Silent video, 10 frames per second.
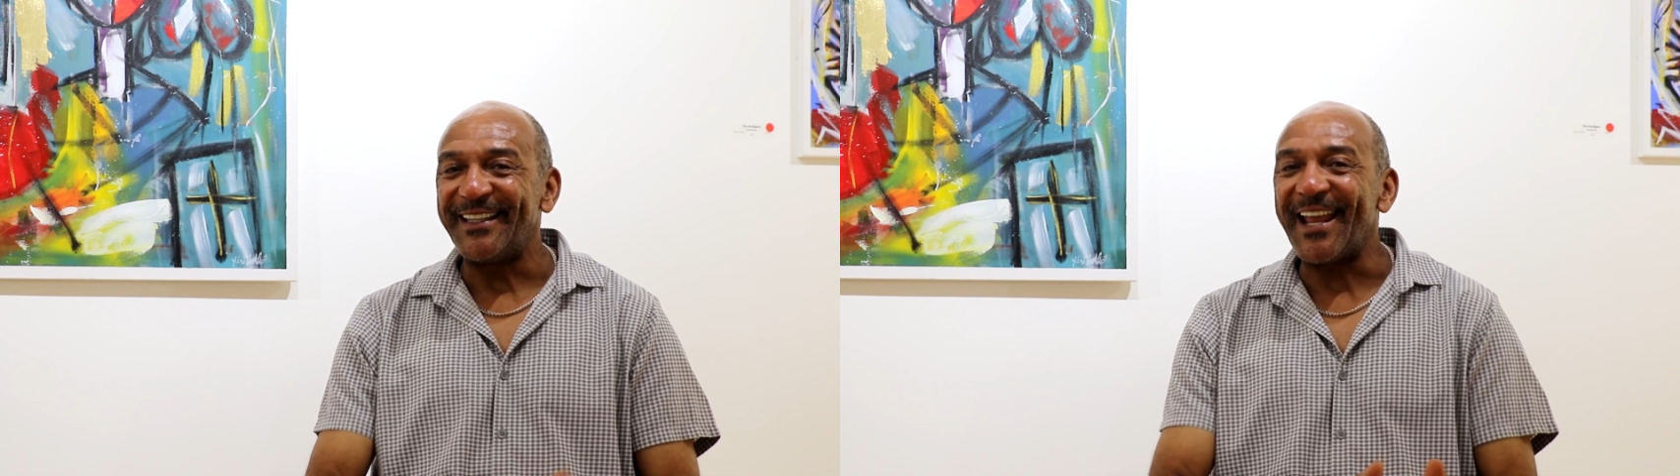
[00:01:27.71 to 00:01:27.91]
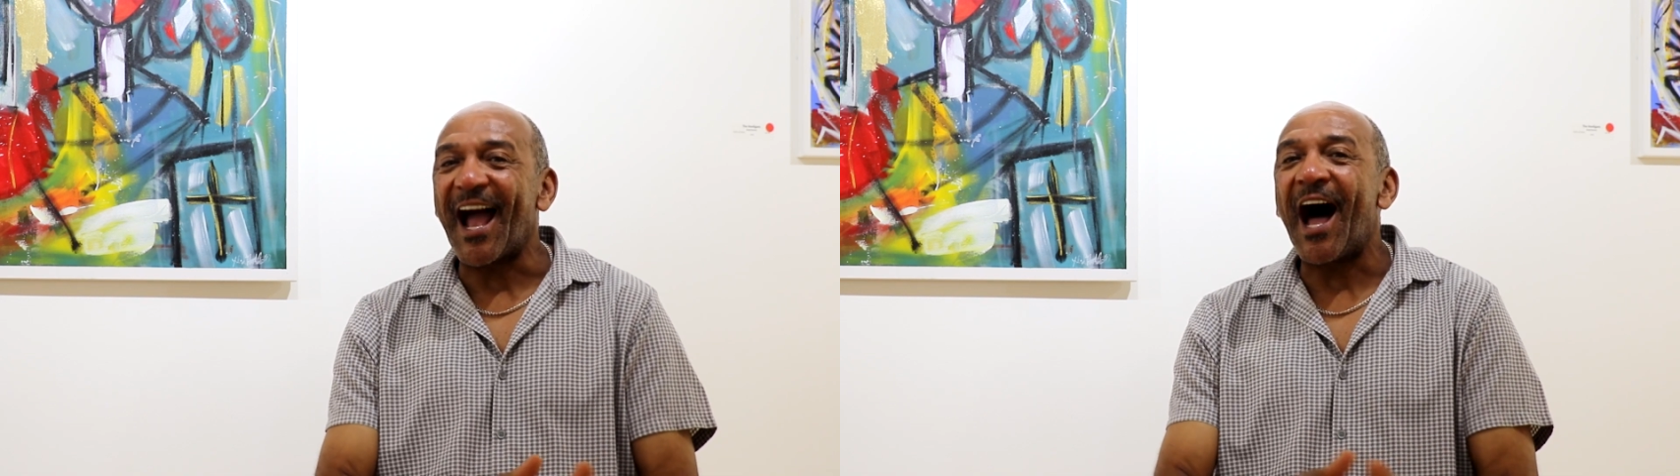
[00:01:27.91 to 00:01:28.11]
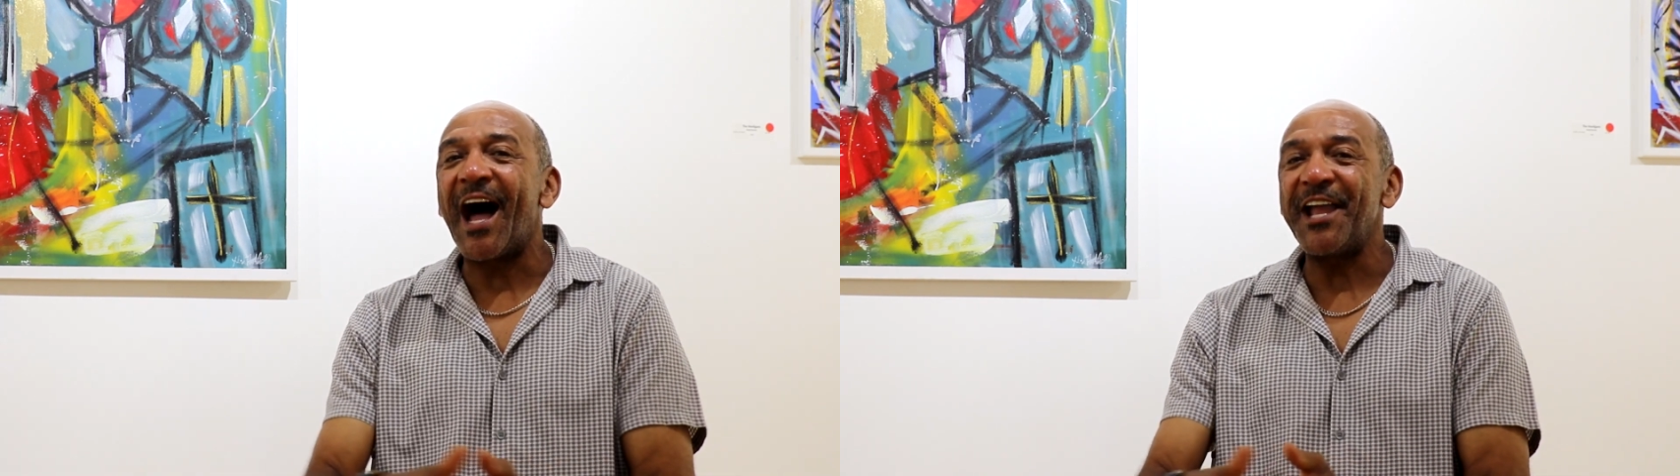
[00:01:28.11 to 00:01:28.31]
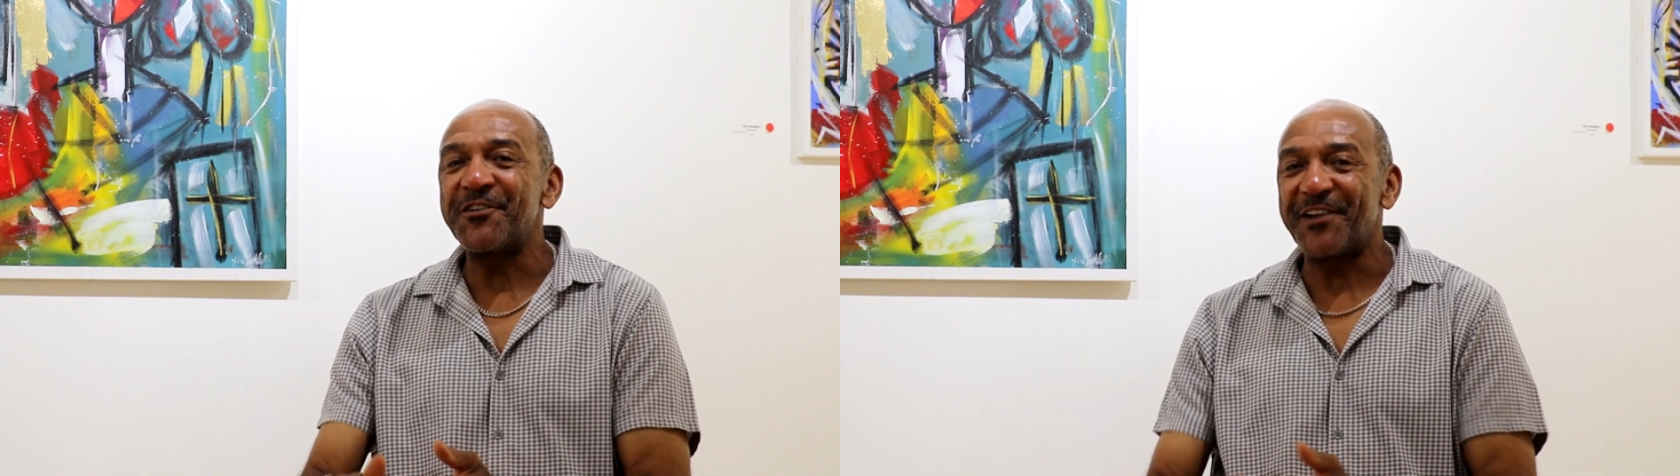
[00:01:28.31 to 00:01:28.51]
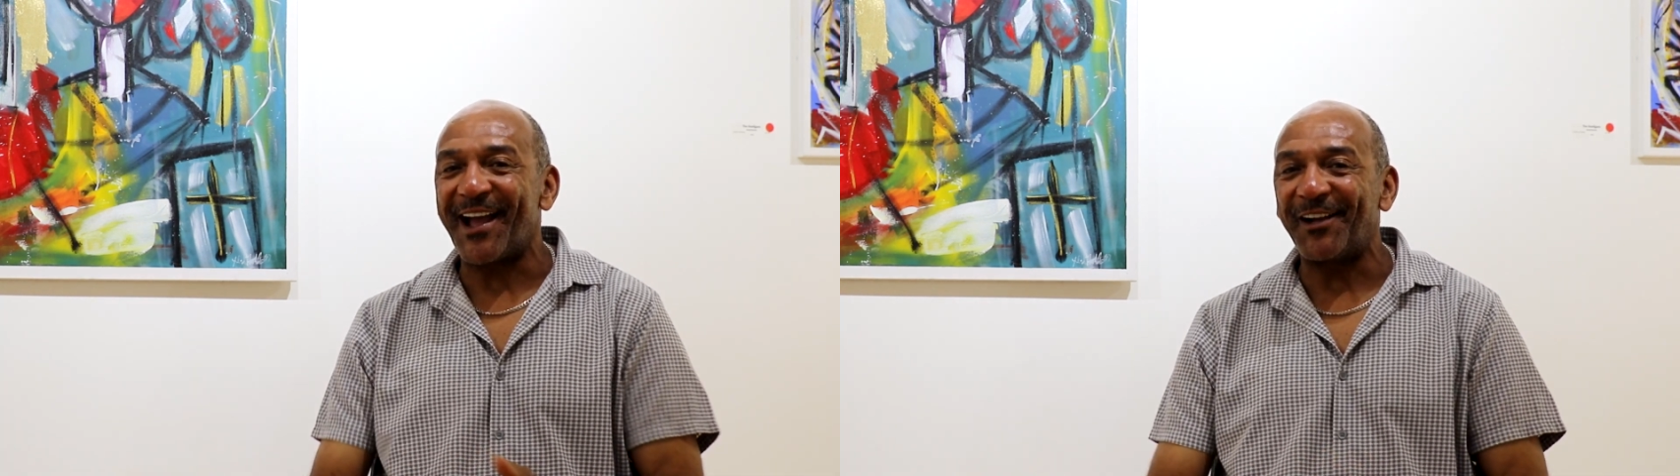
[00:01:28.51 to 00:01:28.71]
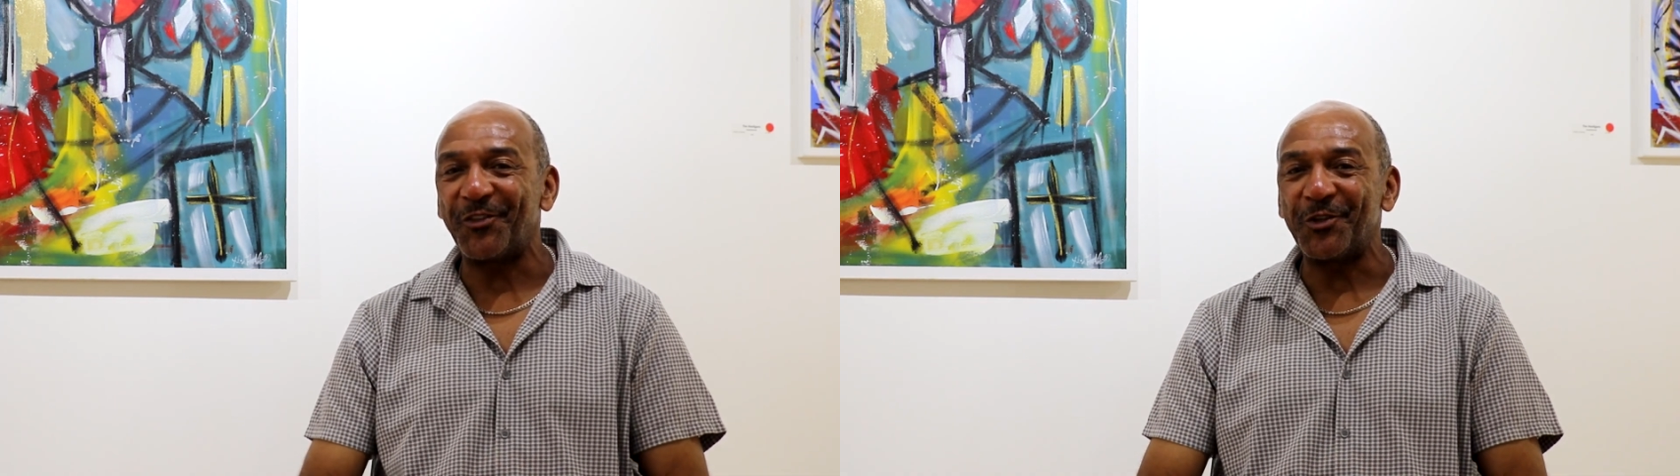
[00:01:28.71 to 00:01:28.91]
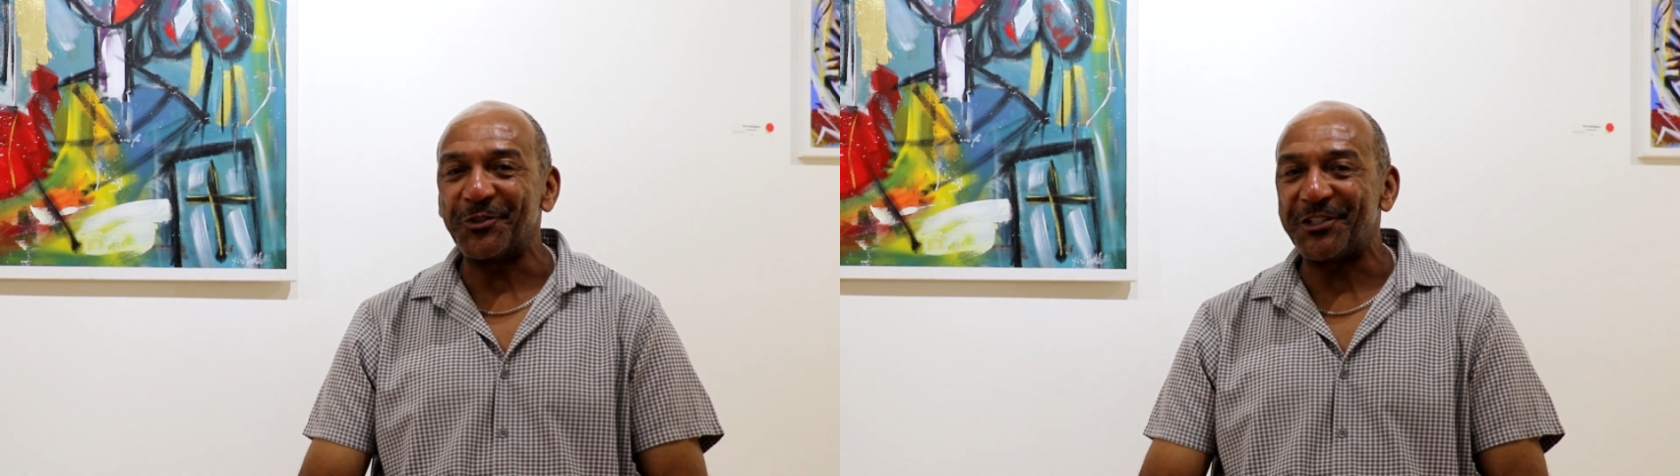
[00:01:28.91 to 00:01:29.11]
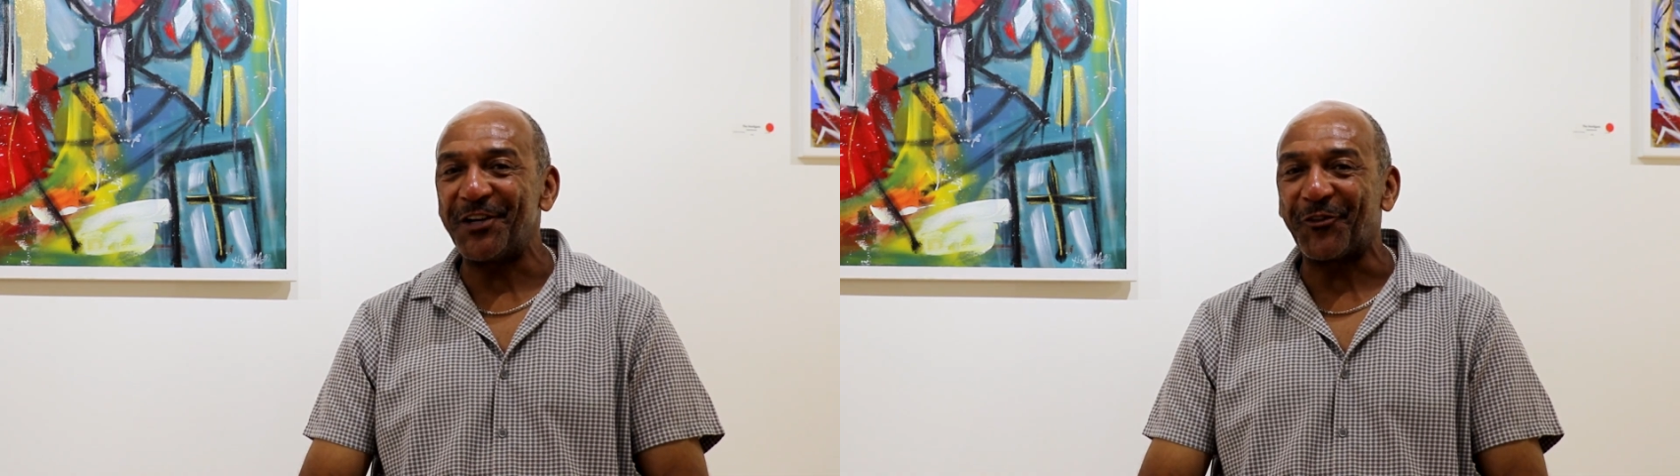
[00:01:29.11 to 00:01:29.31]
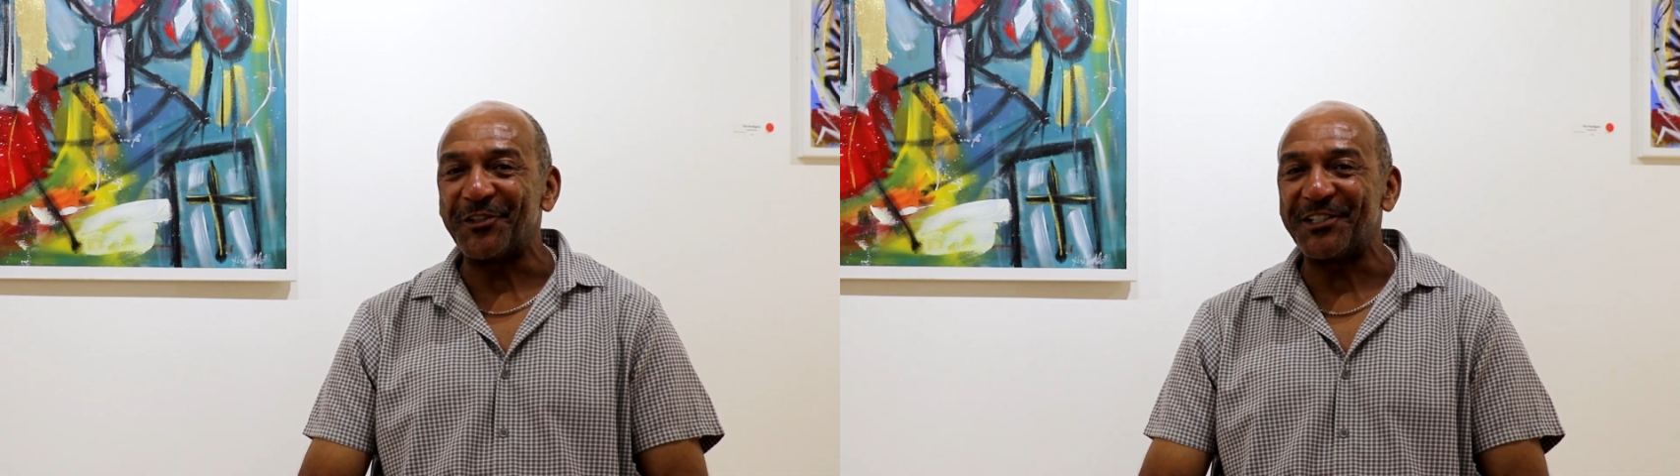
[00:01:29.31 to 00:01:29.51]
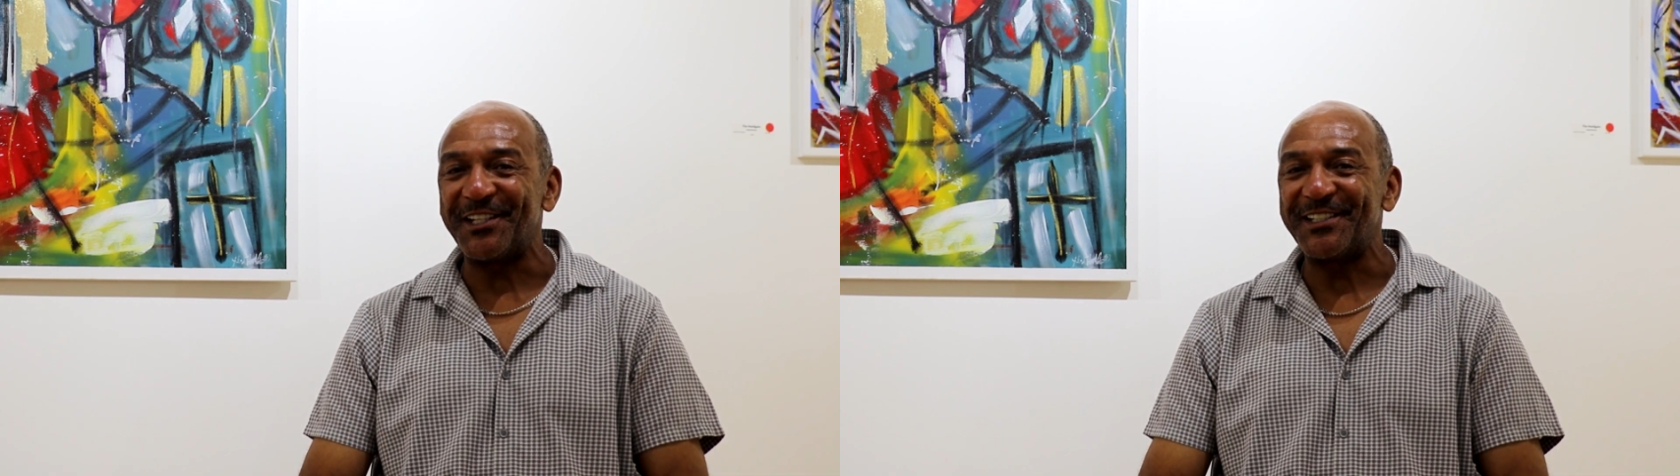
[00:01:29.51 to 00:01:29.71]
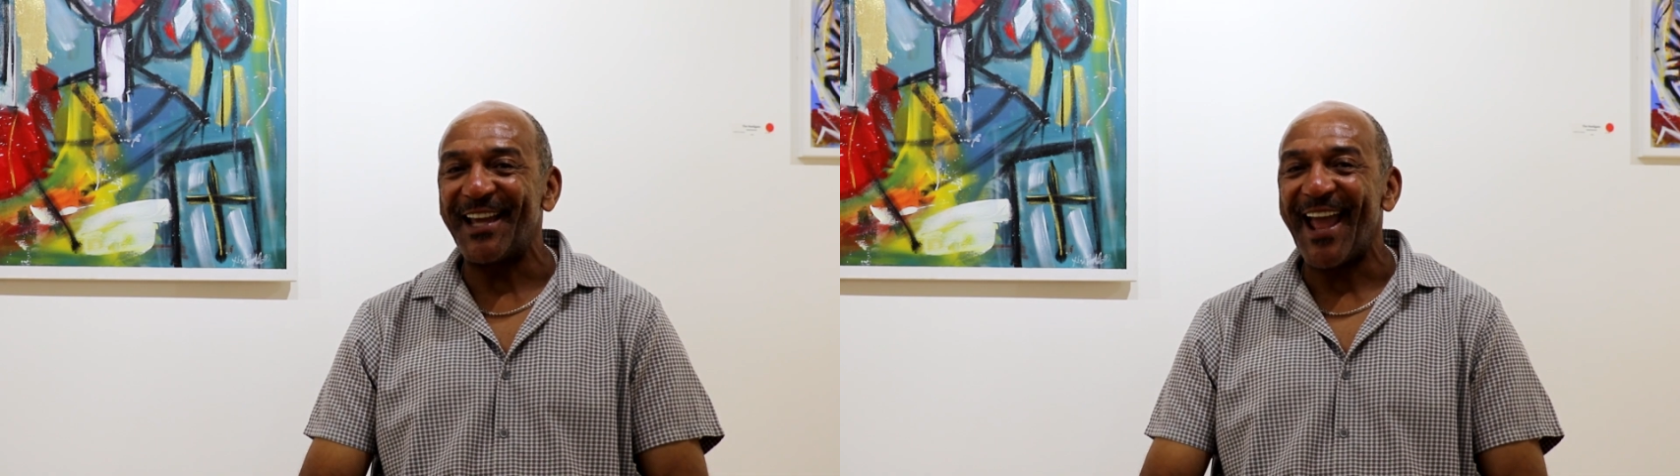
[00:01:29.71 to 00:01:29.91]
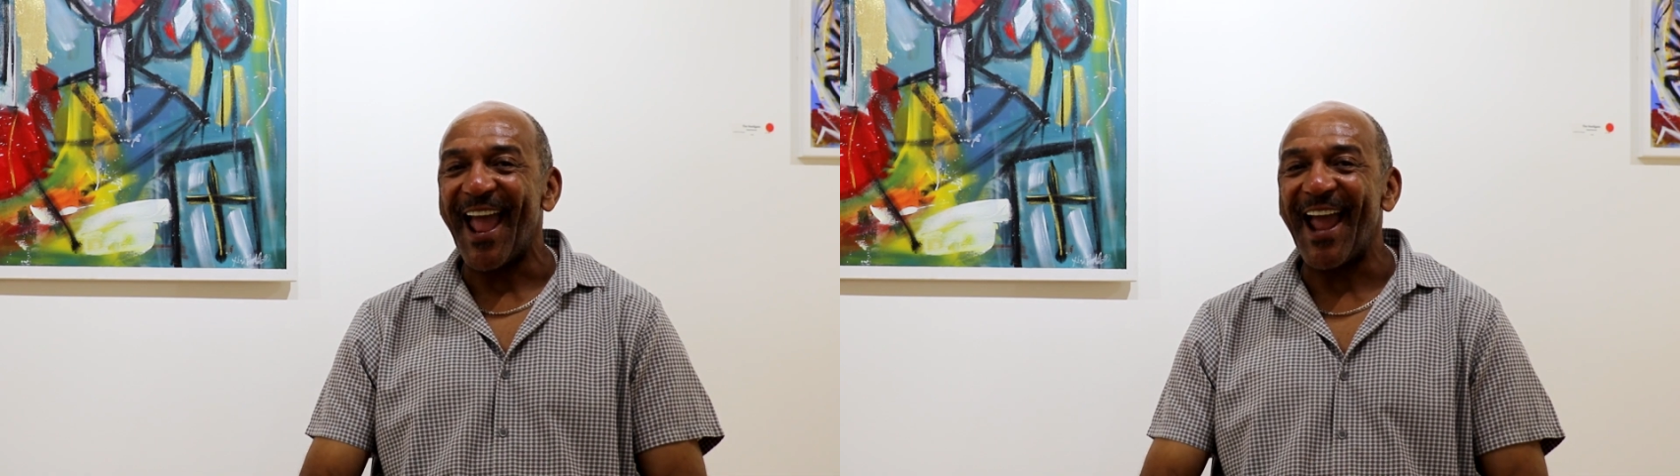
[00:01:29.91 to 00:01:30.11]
they ironed out those differences